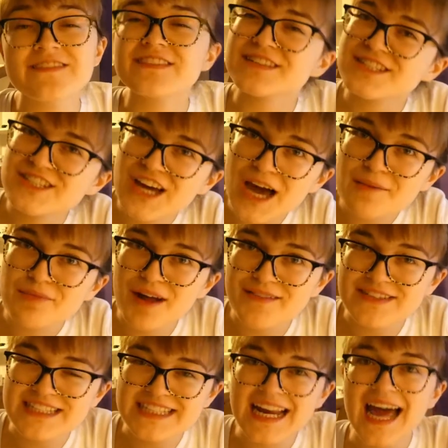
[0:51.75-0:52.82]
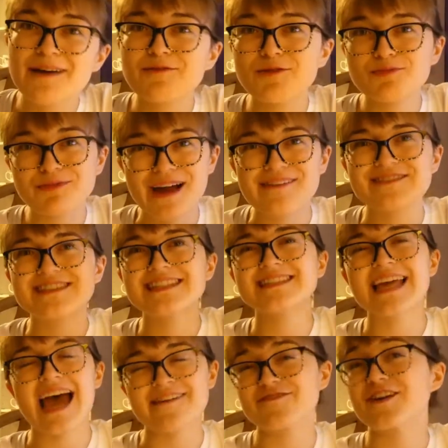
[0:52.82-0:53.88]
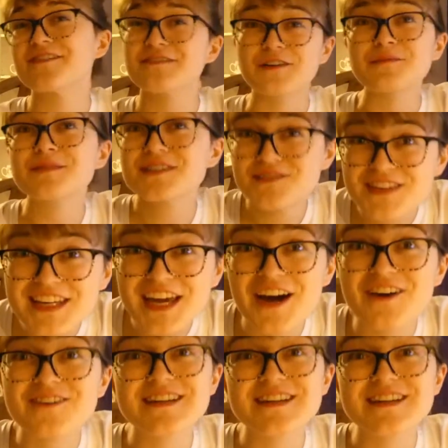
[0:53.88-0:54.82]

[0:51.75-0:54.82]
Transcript: If it's not privated, I will private it after I film this video